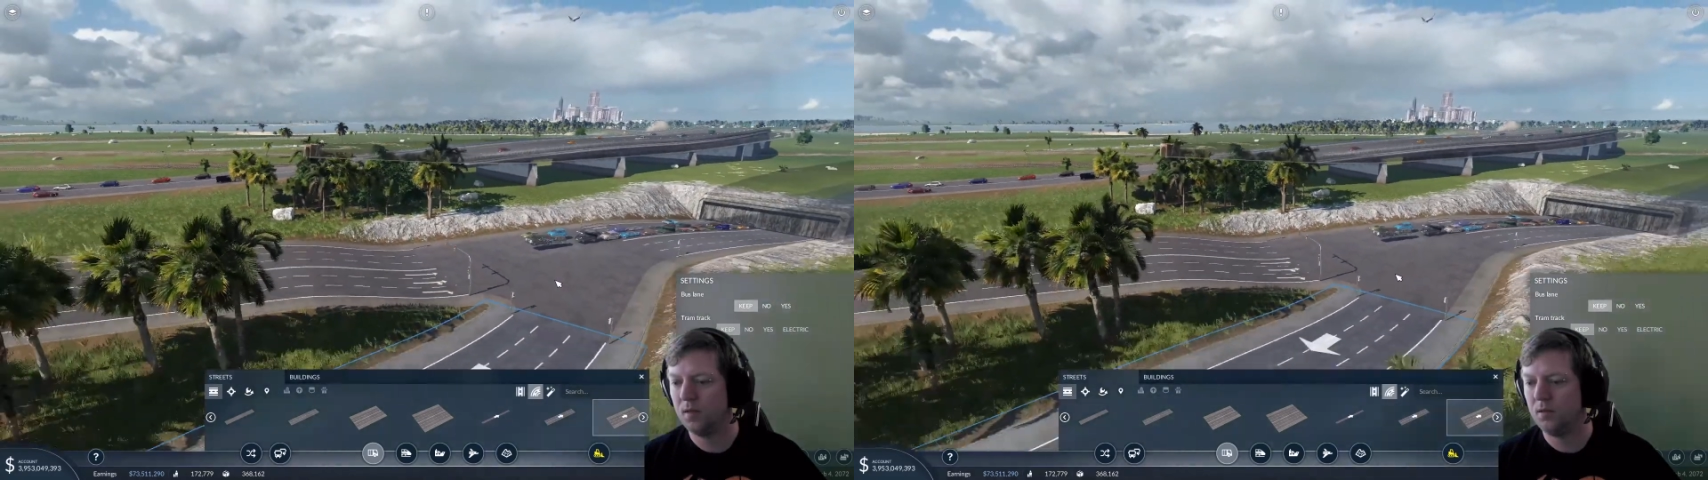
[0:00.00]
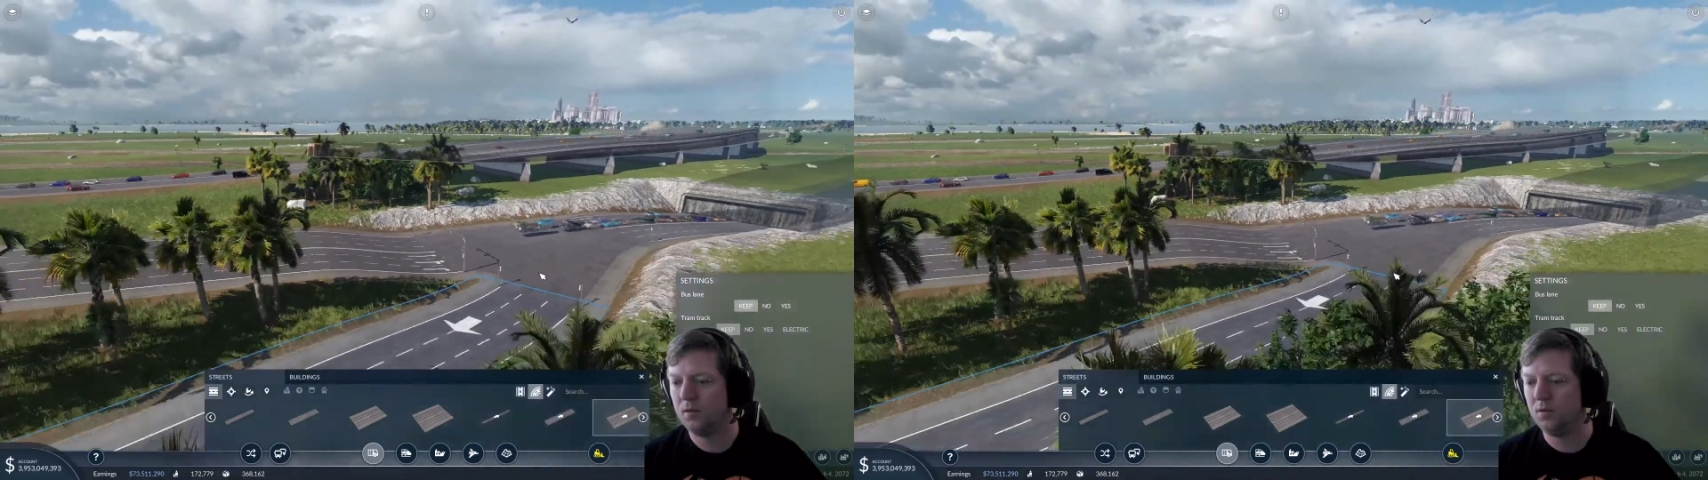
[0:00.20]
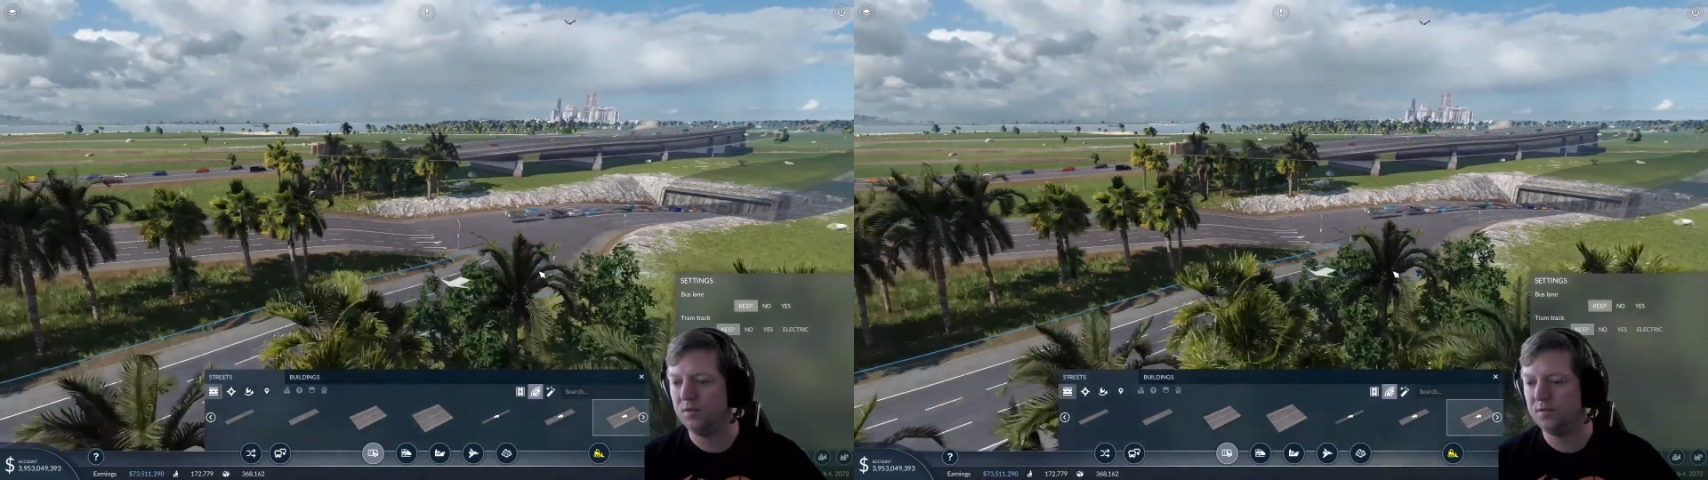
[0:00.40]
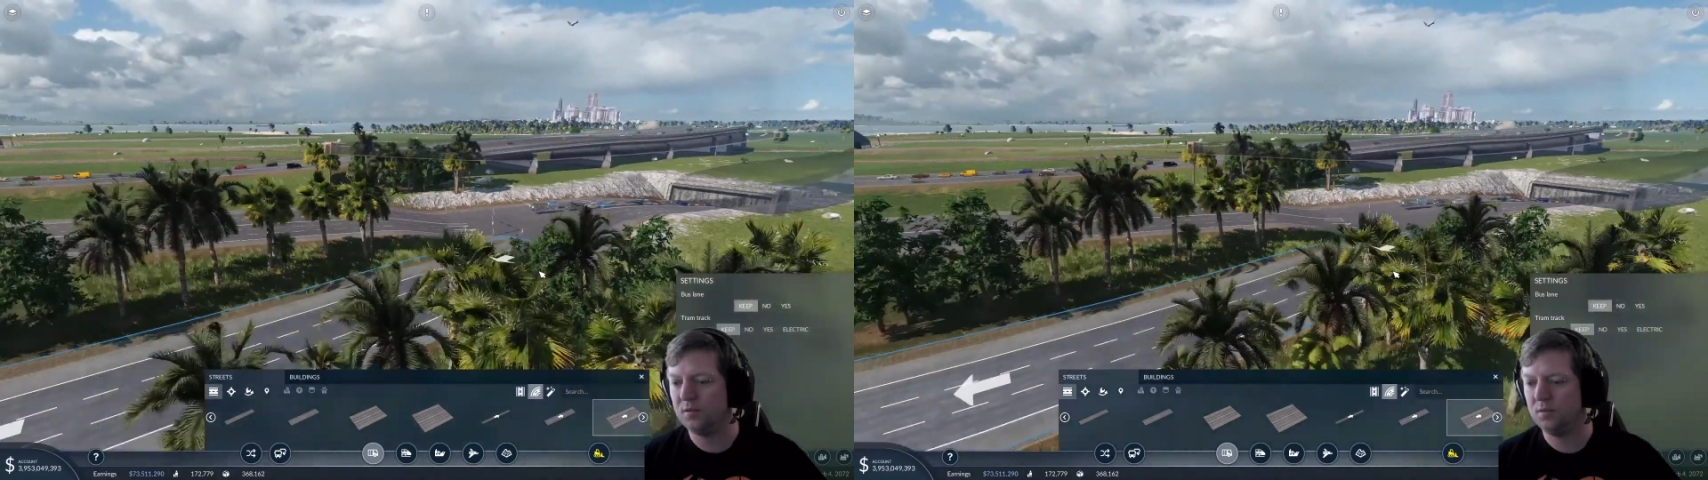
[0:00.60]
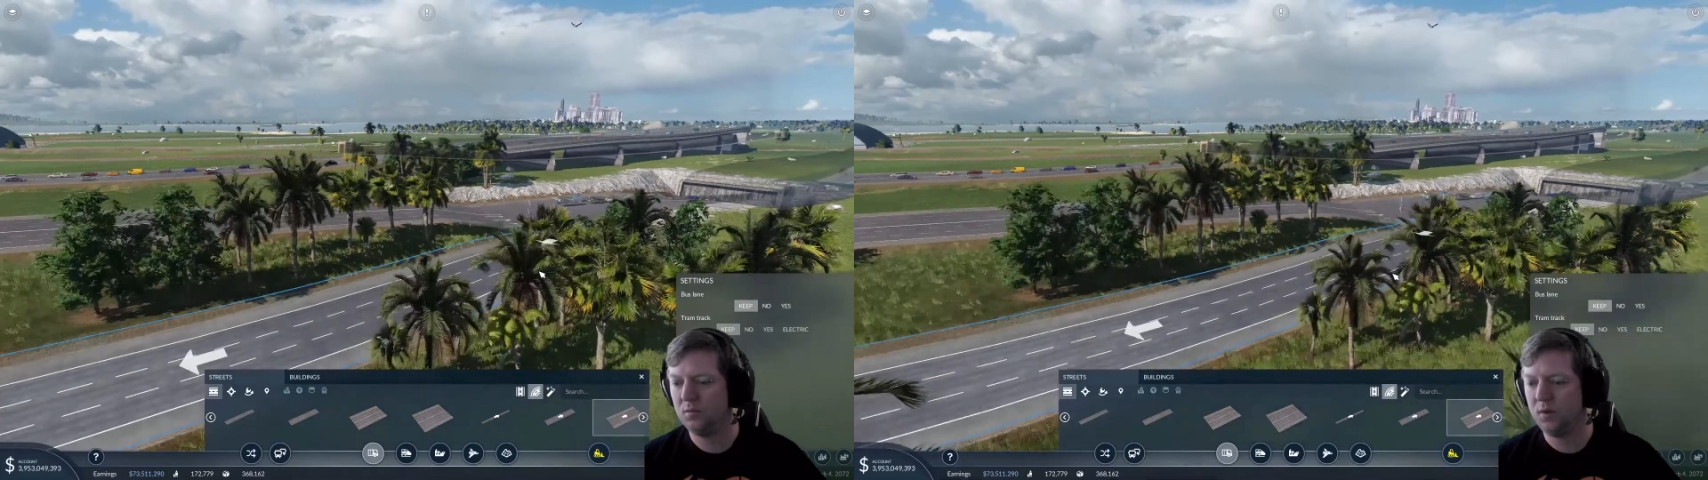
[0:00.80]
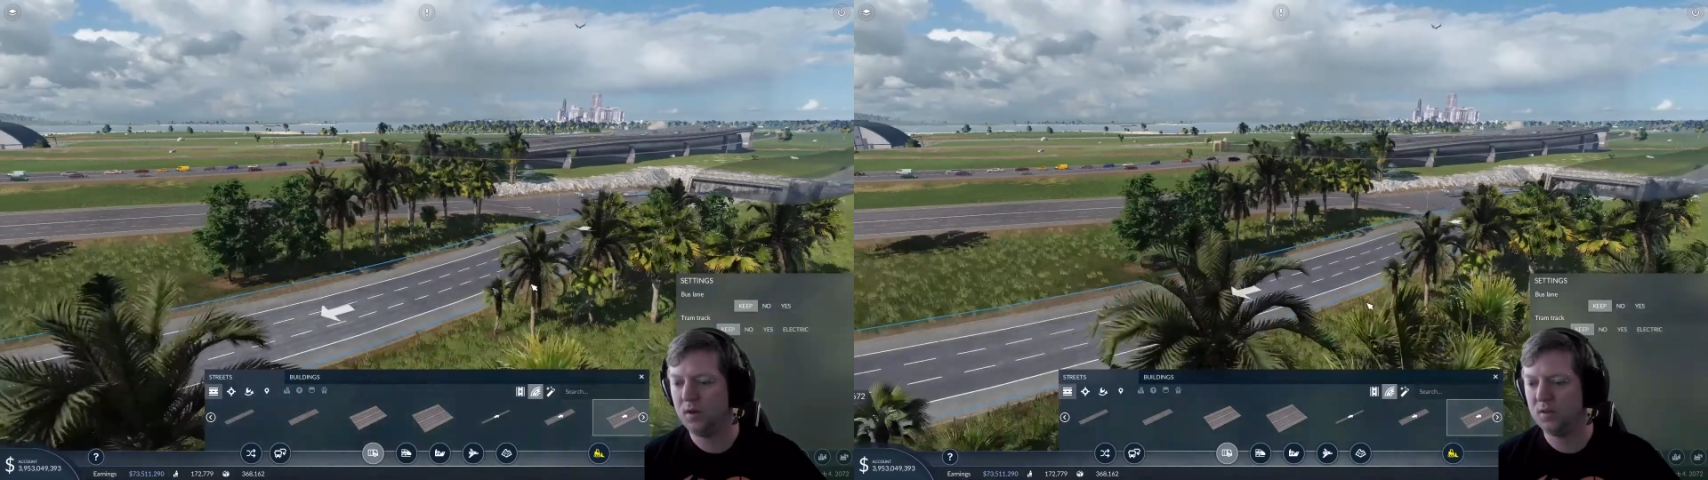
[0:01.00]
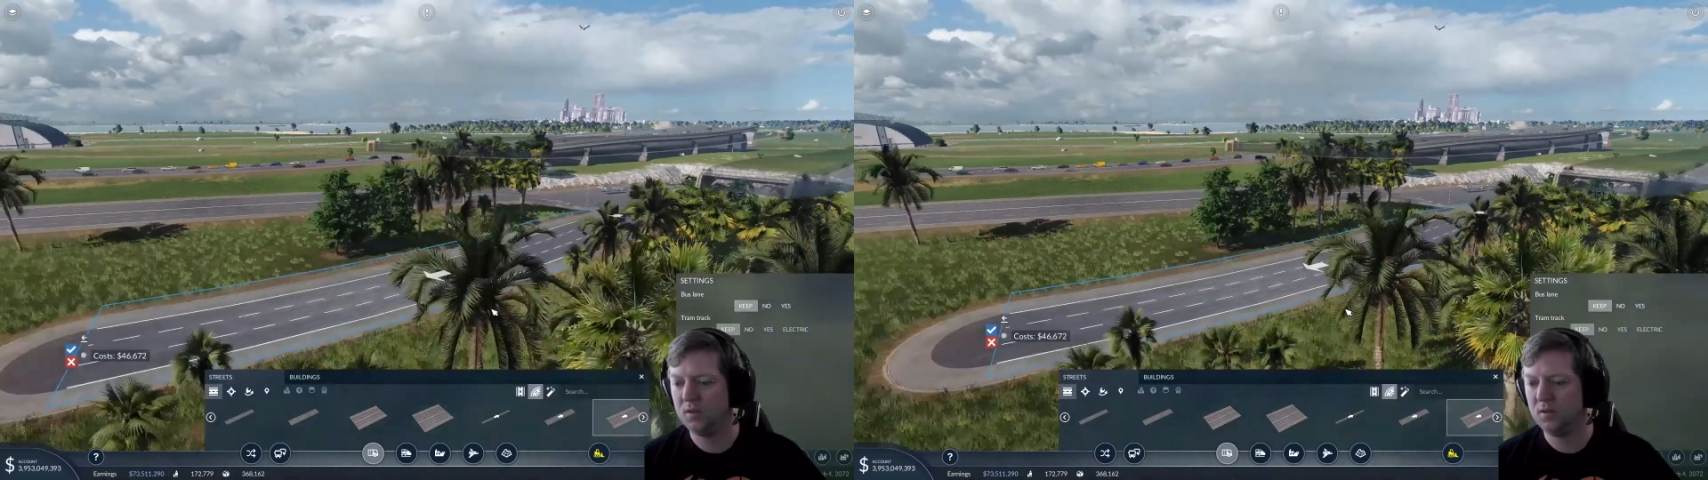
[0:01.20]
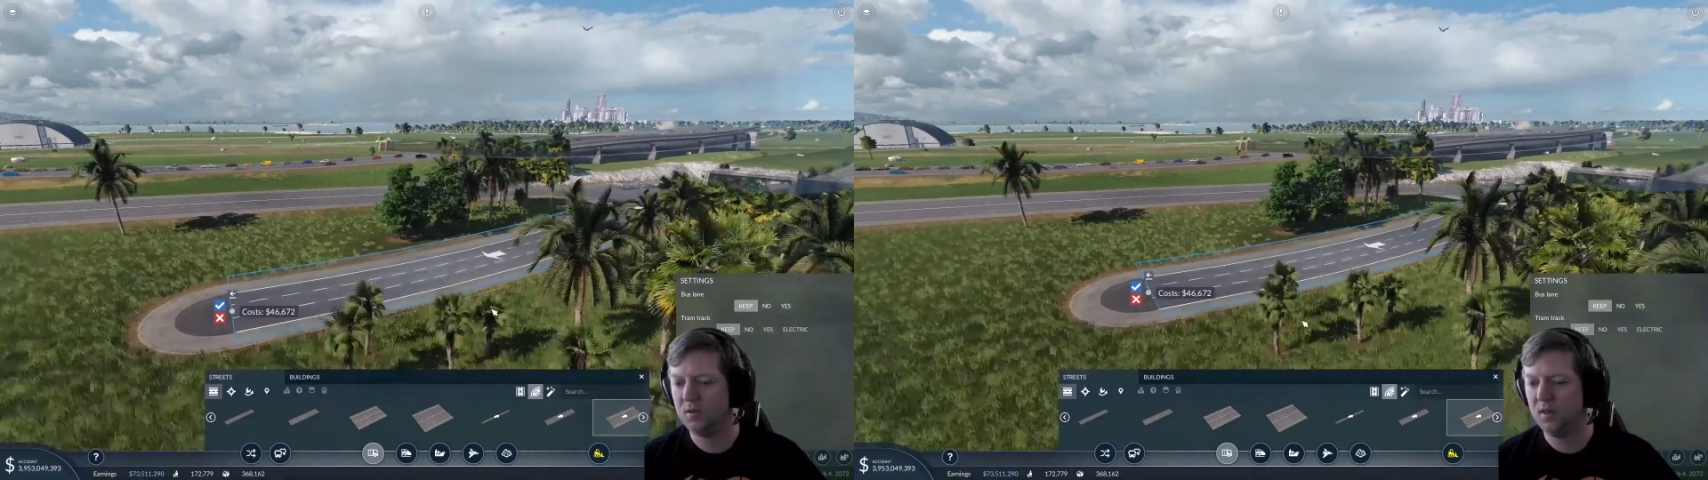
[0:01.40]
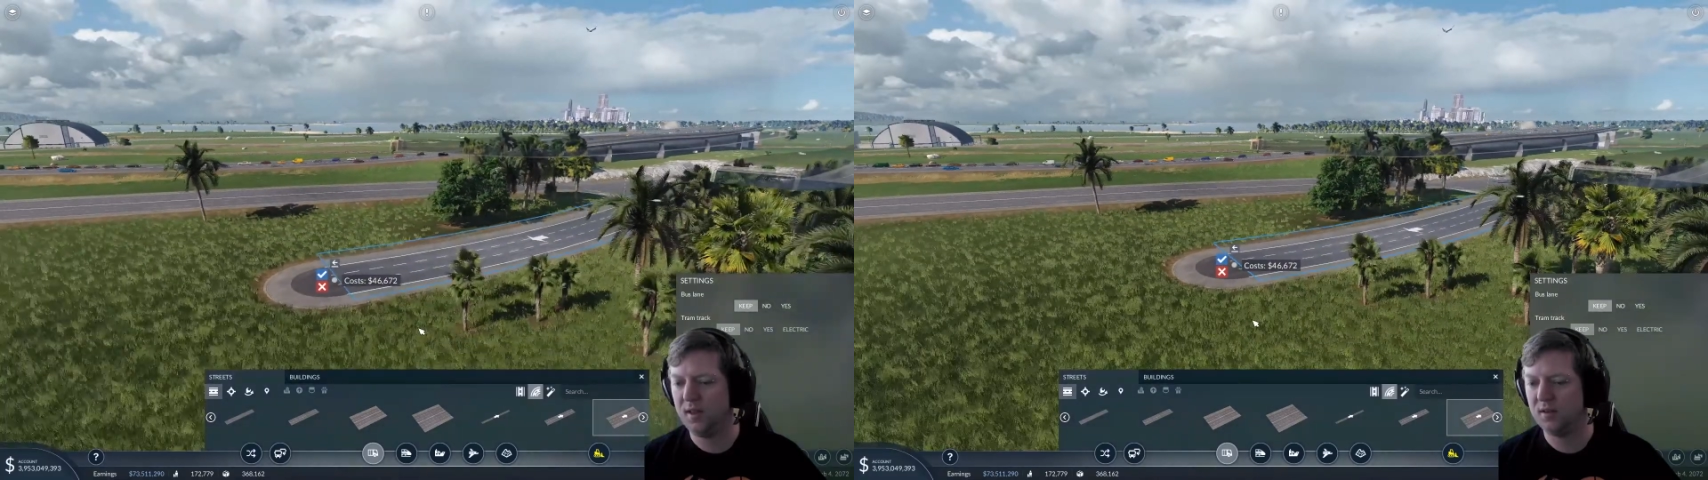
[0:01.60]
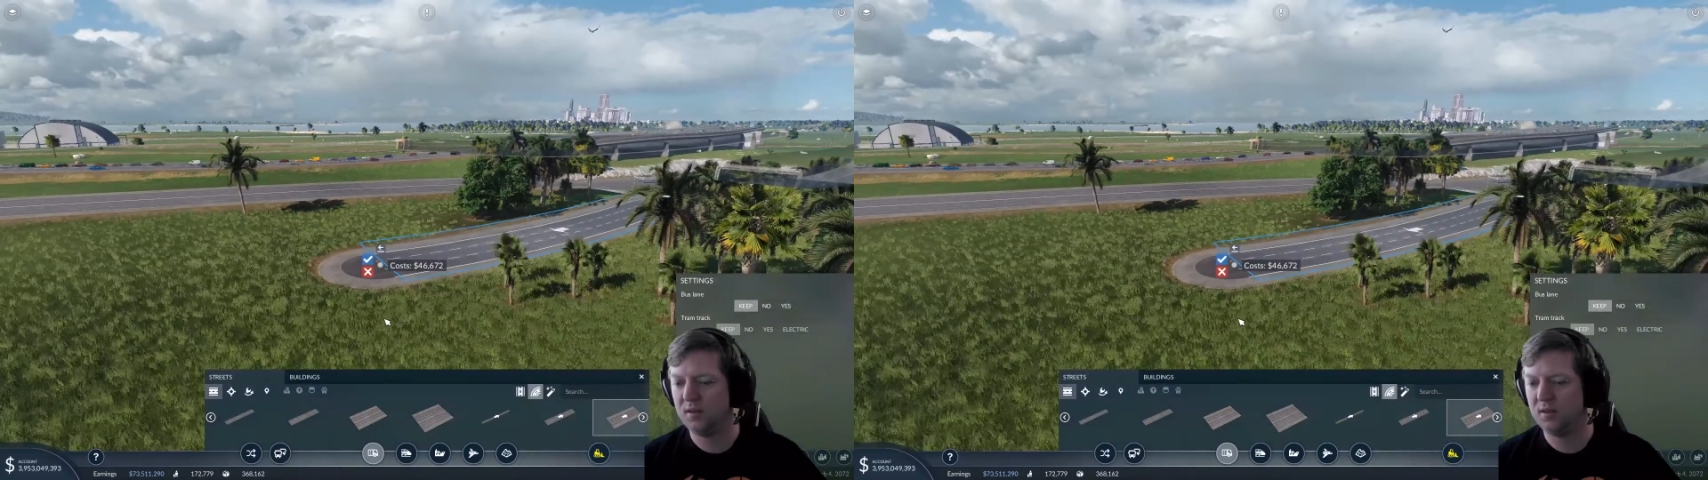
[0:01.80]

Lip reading: Oofed. Why does it do that?